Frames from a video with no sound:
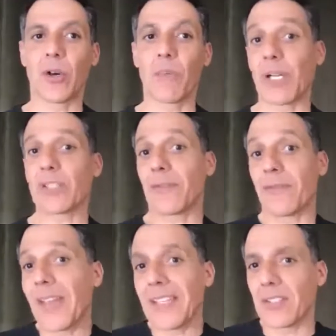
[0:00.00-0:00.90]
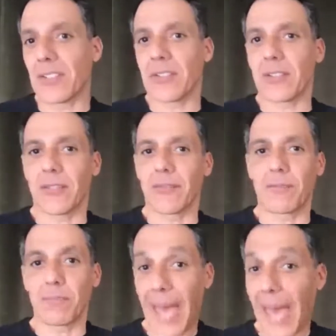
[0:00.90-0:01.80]
a bunch of faces of
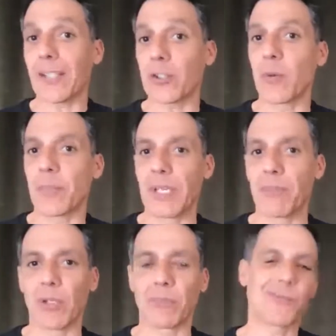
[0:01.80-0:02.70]
actual people,